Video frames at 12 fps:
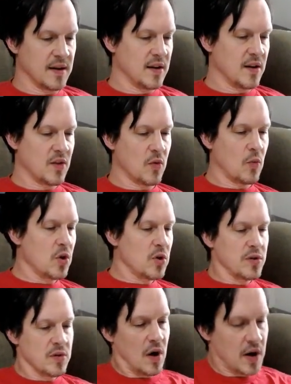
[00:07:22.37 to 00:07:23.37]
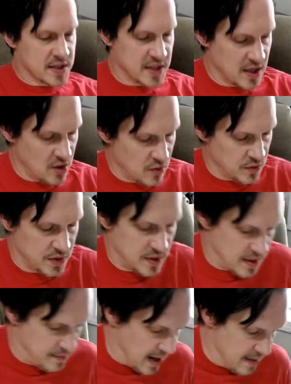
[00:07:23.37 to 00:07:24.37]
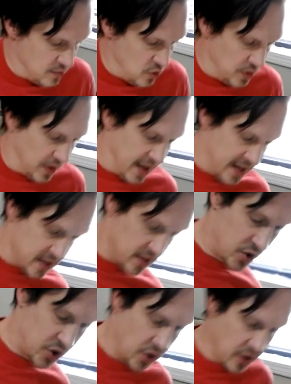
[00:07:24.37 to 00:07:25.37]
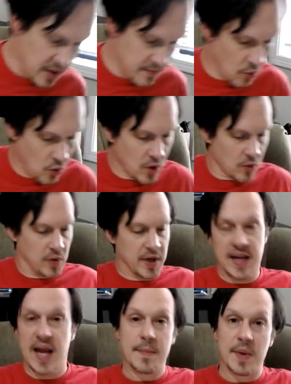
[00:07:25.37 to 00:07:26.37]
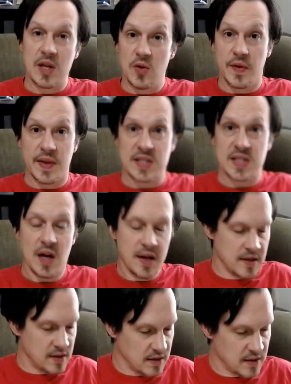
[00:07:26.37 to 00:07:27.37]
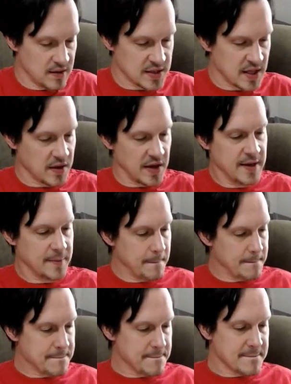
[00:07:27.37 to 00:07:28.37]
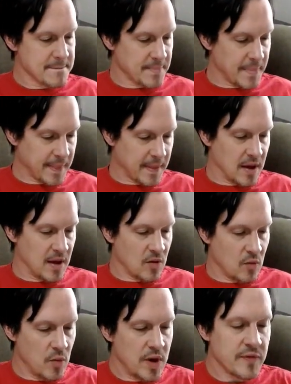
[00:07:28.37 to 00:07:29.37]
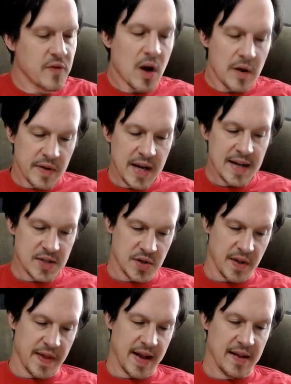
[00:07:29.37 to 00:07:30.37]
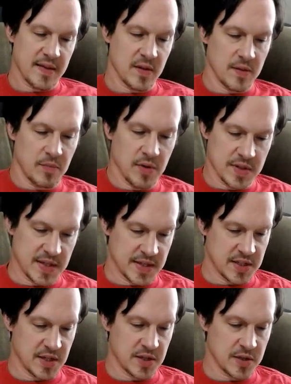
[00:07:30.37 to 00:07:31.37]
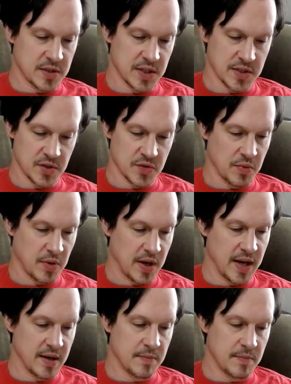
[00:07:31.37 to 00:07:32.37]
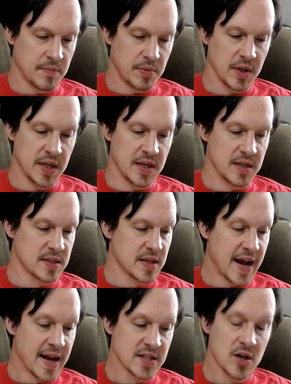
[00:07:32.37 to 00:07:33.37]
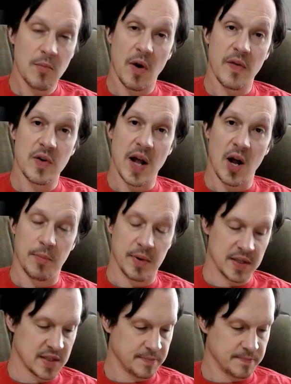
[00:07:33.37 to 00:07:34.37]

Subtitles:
"The world gawks at you by moonlight. Surely more would gape at you in the sunlight." "We have thought of an answer to that," the prince and sisters replied. "Please, ask our brother to help us."